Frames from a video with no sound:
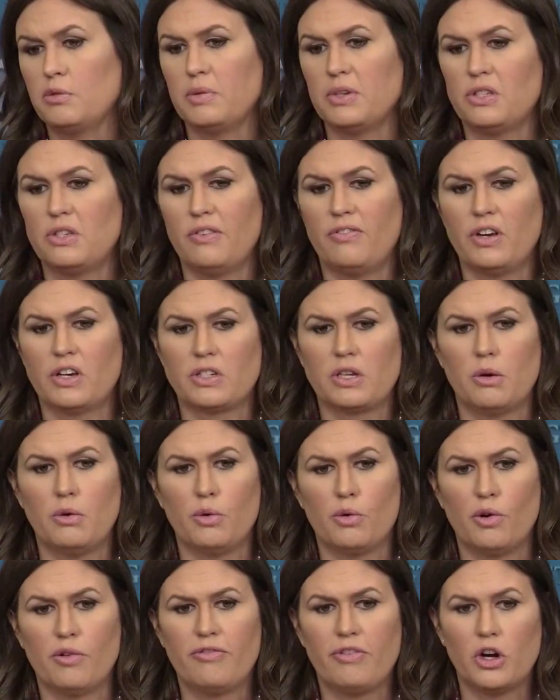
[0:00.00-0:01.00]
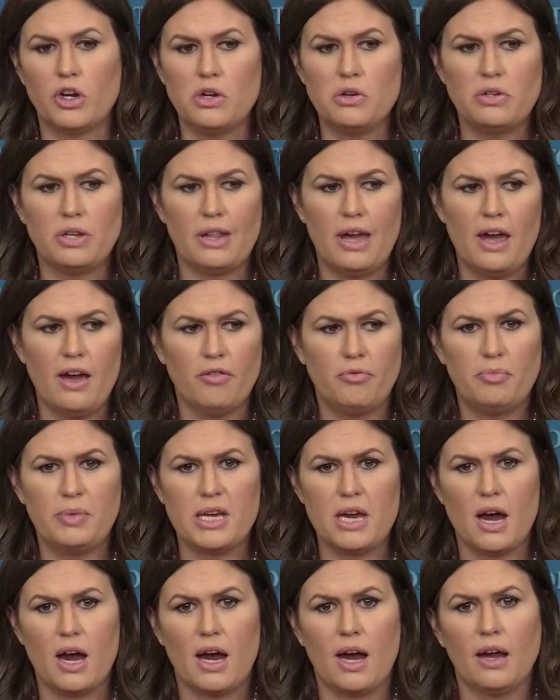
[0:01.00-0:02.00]
specifics, I would refer you to the
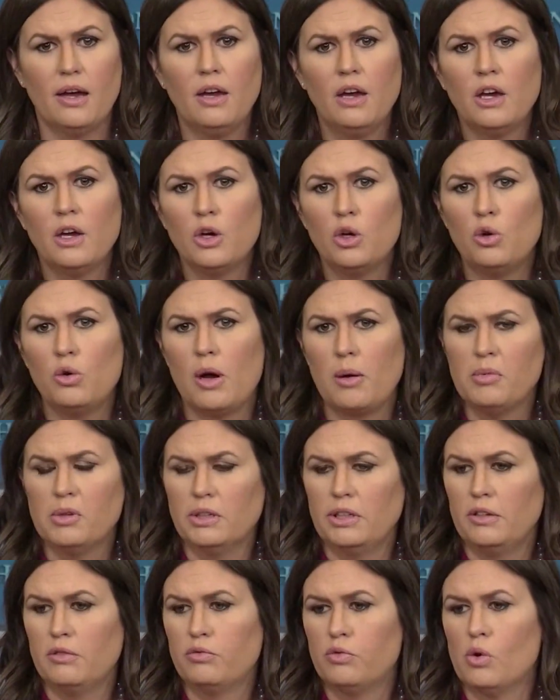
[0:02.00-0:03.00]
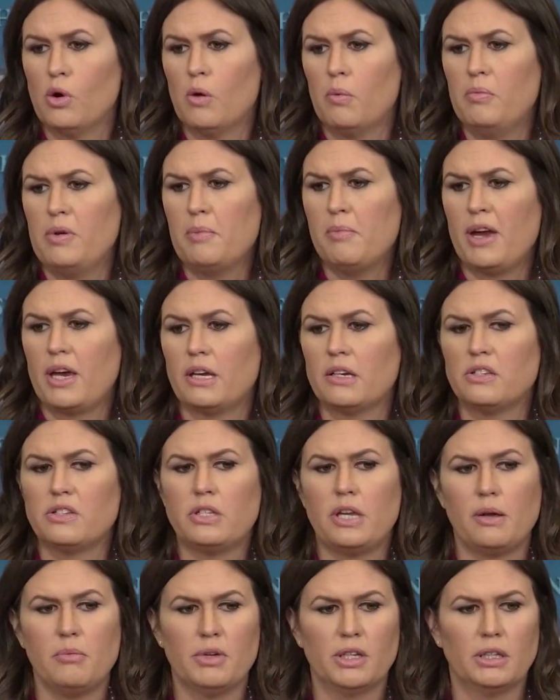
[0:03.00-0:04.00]
FBI, who I believe will be making a
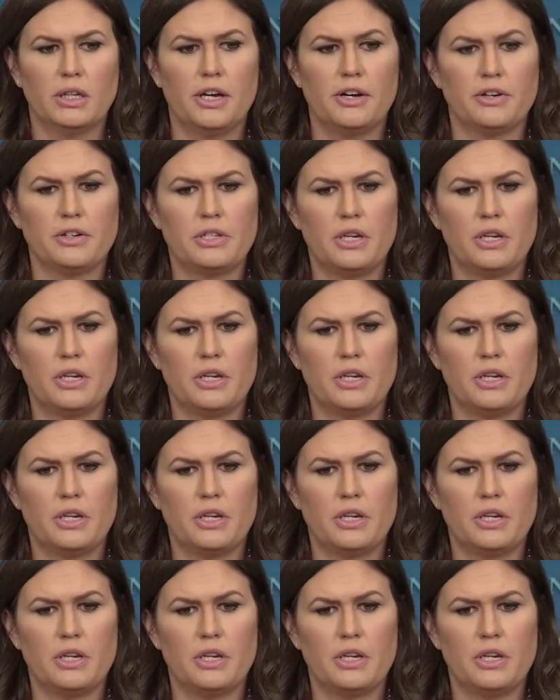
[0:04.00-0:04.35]
statement later